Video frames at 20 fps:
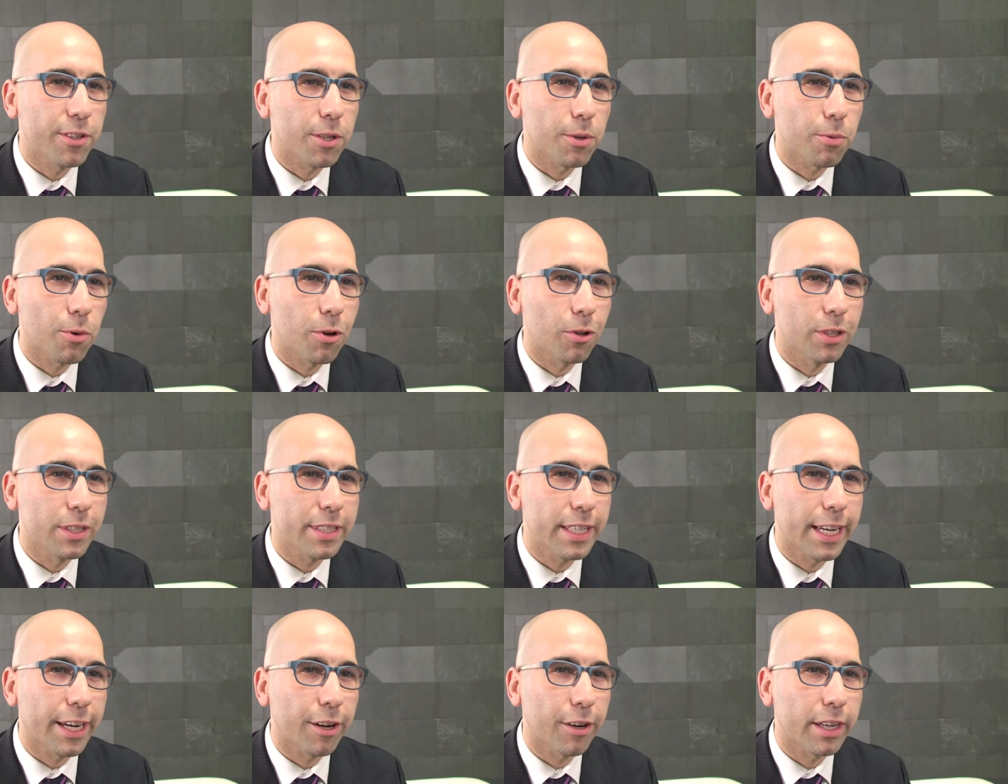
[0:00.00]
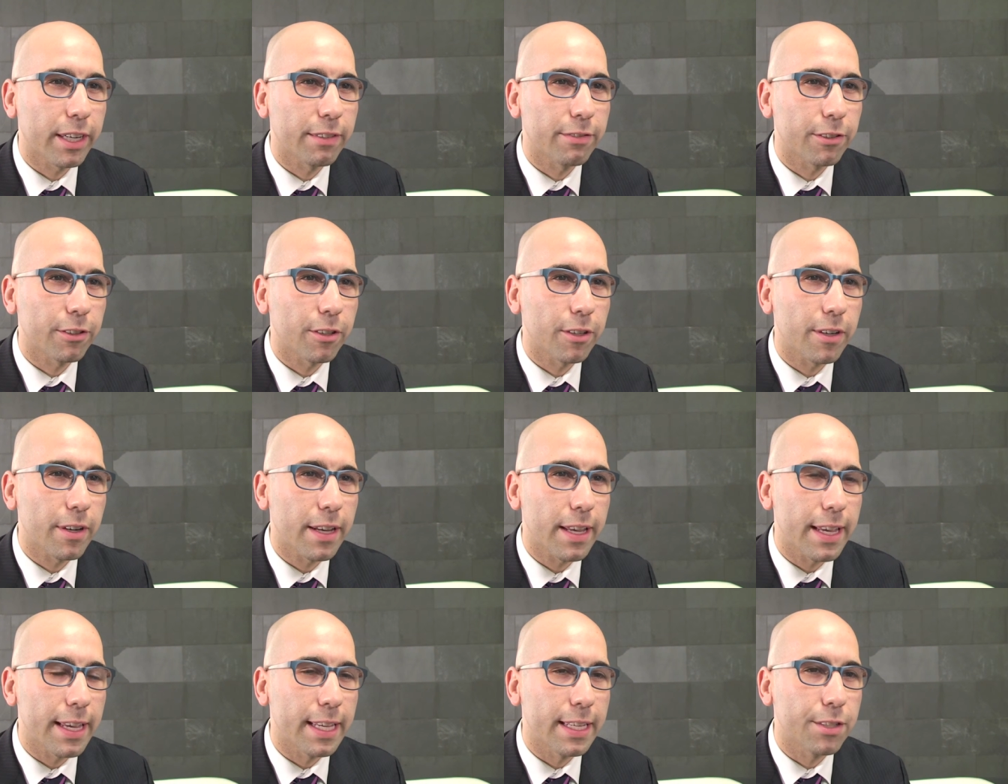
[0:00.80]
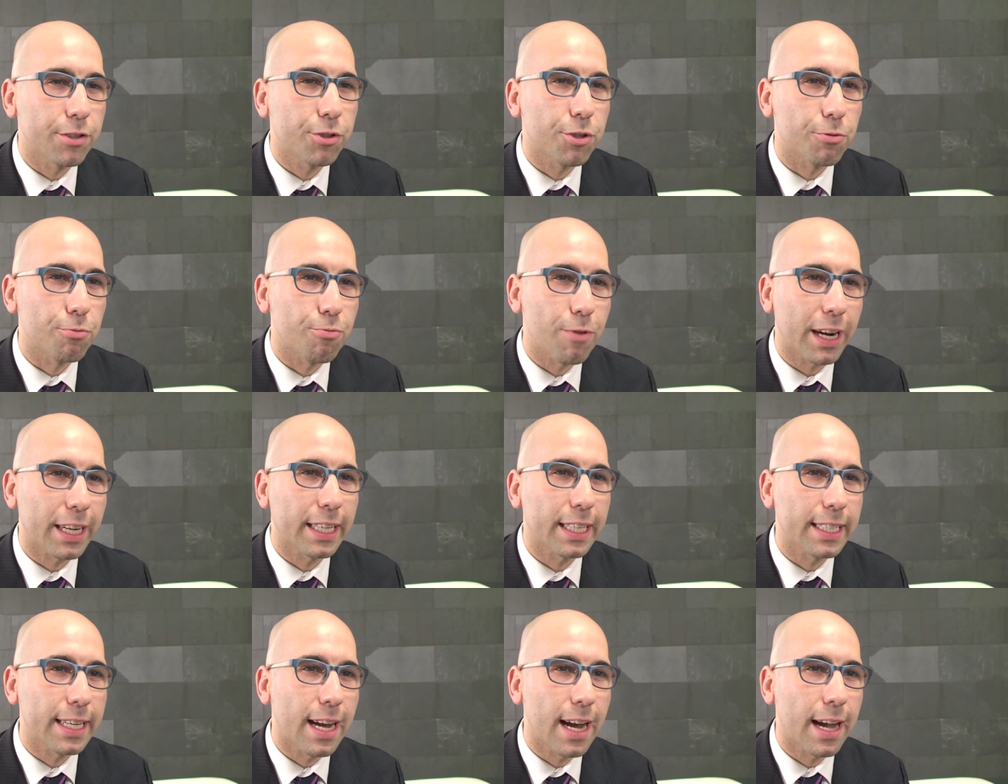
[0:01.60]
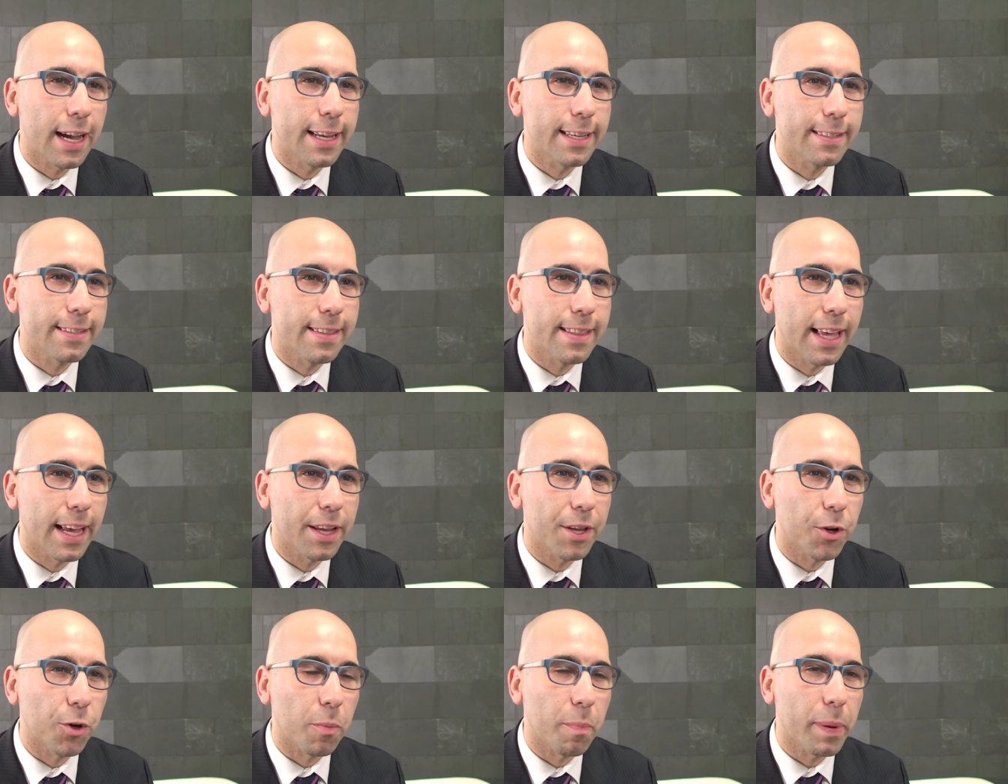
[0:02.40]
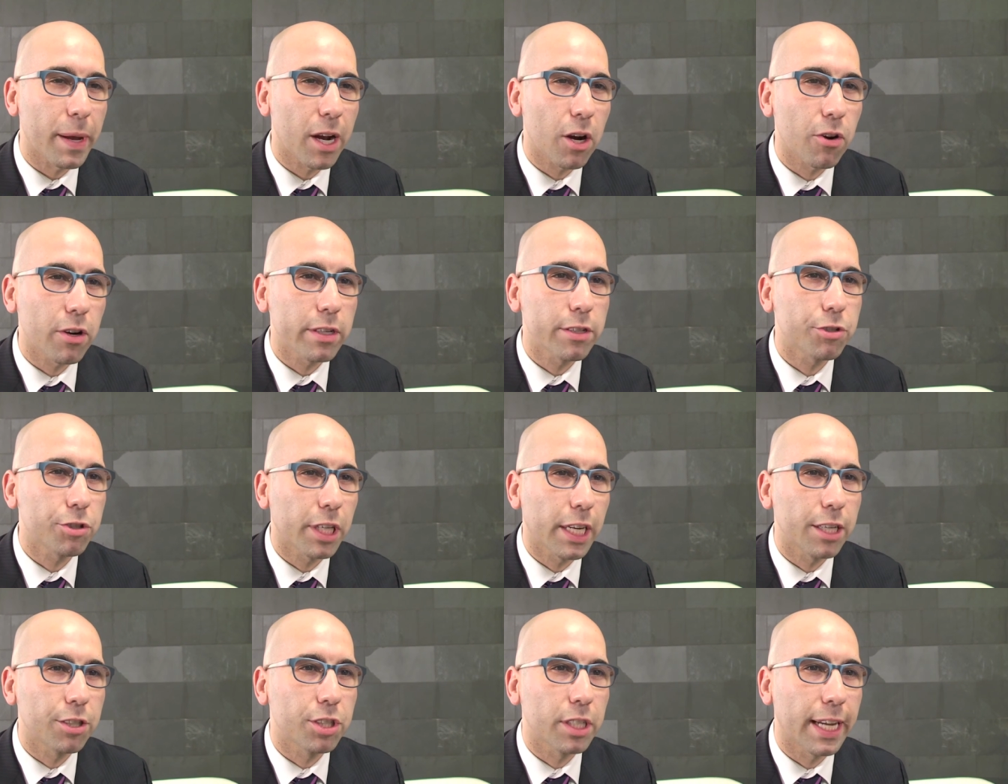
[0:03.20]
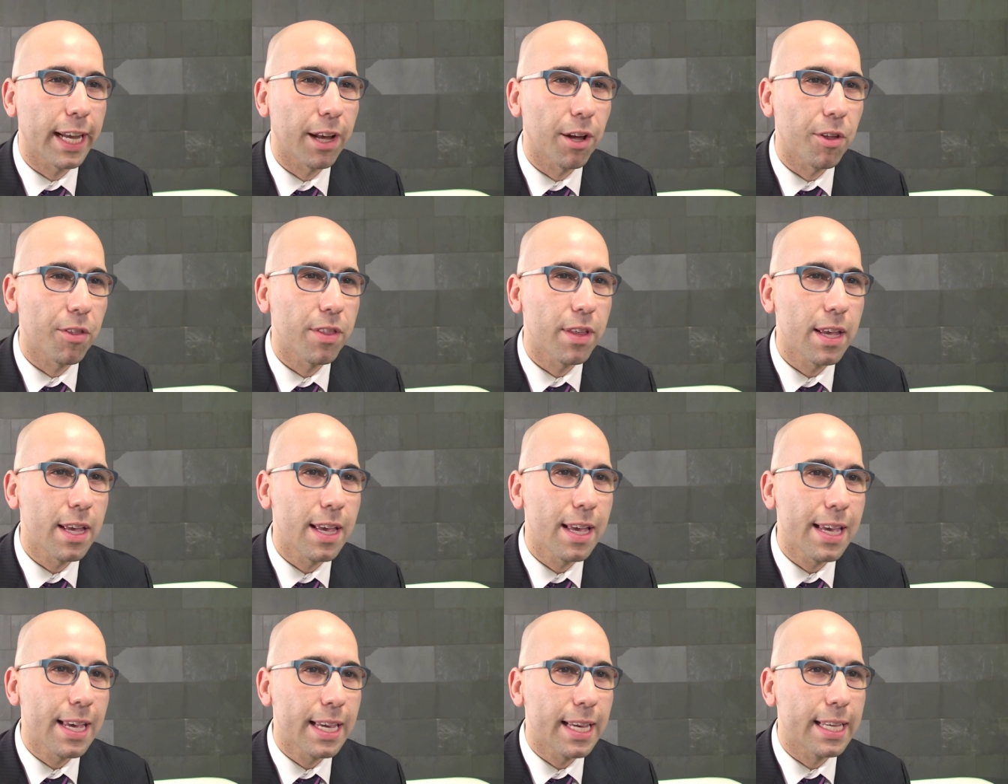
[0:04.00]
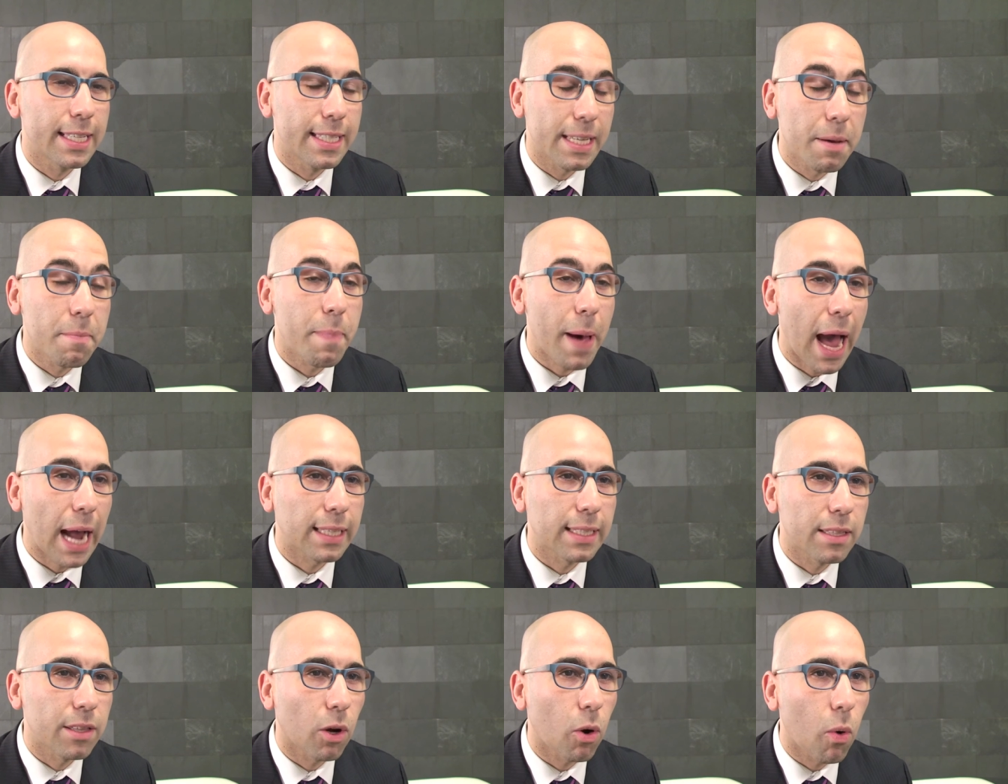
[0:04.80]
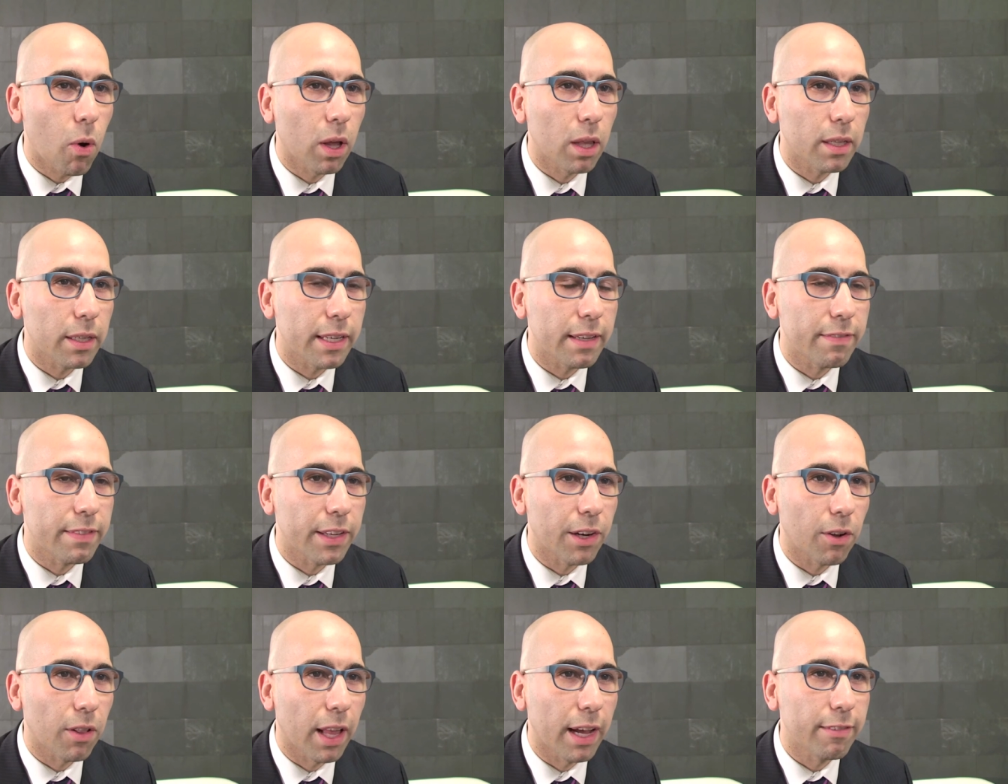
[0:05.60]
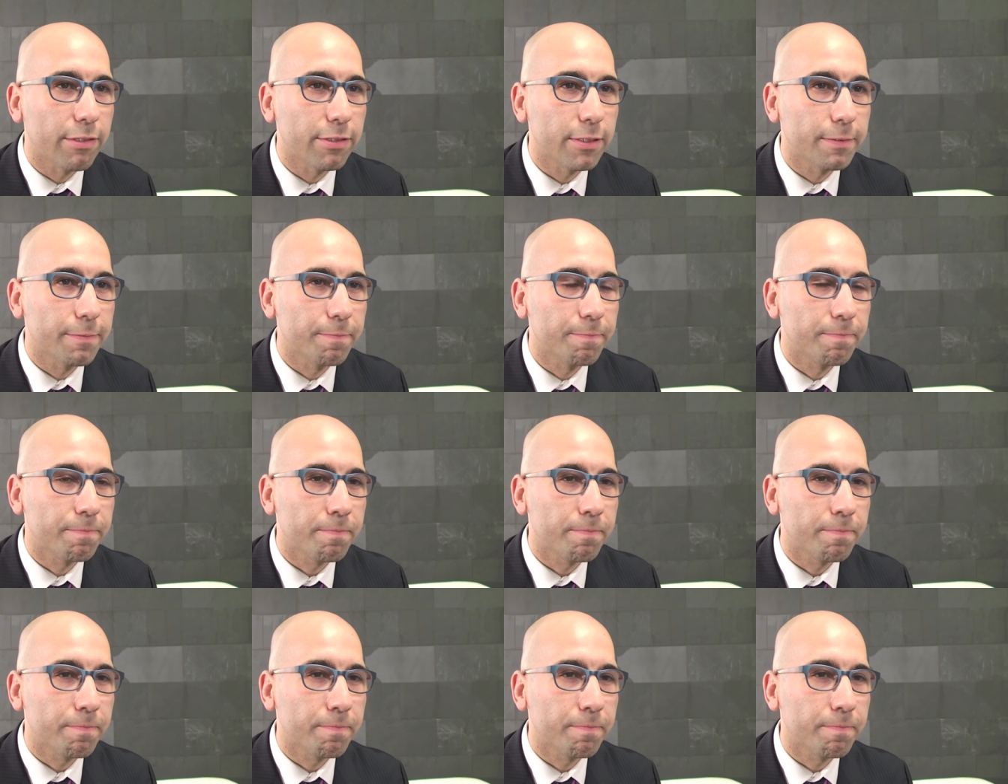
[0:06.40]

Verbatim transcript: for your role as caregiver is to recognize that your parent's changing health is impacting the quality of their life.